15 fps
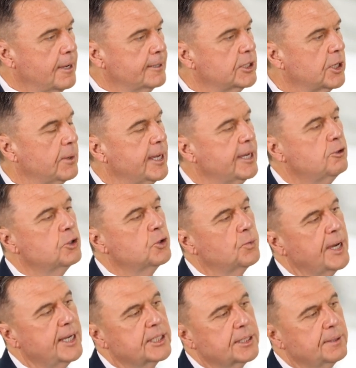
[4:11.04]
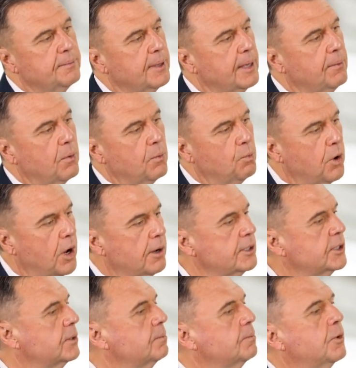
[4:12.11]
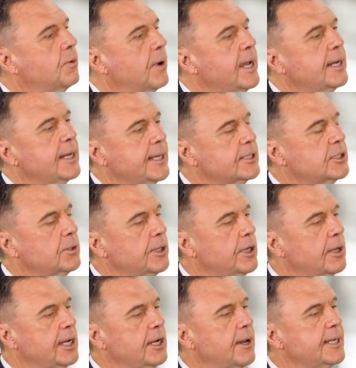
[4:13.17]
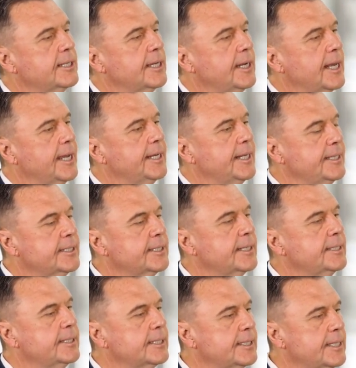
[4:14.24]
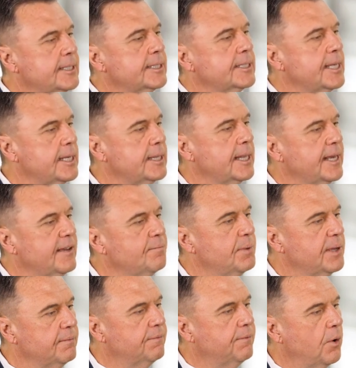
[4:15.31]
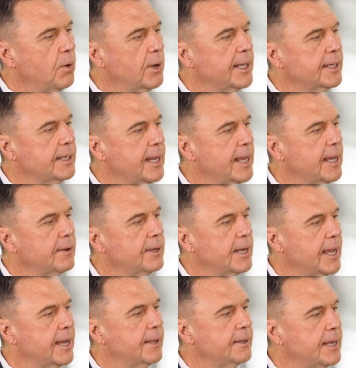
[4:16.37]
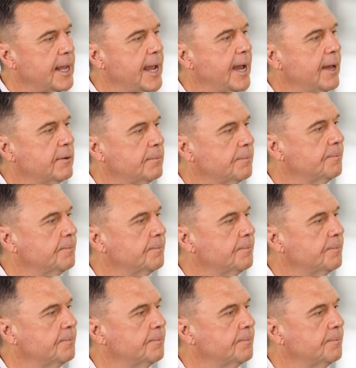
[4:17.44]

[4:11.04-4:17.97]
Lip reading: So interest rates rose greatly until the early 1980s, and since then they've been falling down, down, down.